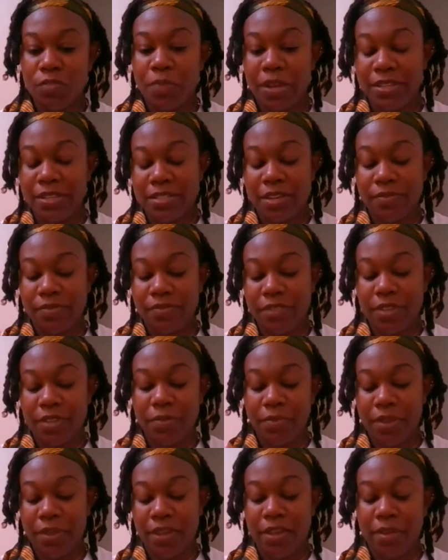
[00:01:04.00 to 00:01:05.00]
you might definitely
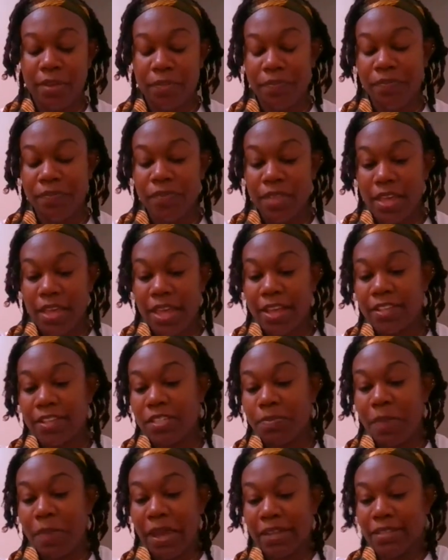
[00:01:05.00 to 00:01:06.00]
be
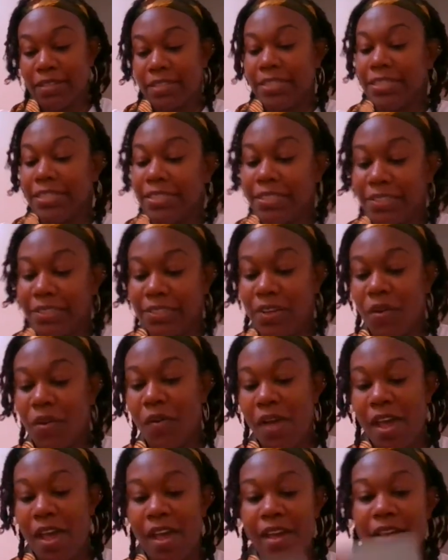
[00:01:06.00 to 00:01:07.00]
expecting,
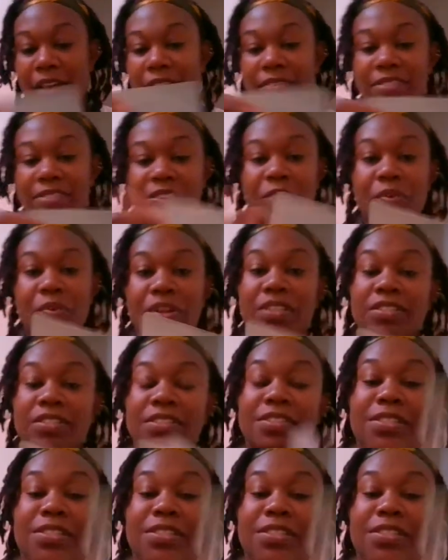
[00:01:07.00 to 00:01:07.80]
okay? Someone is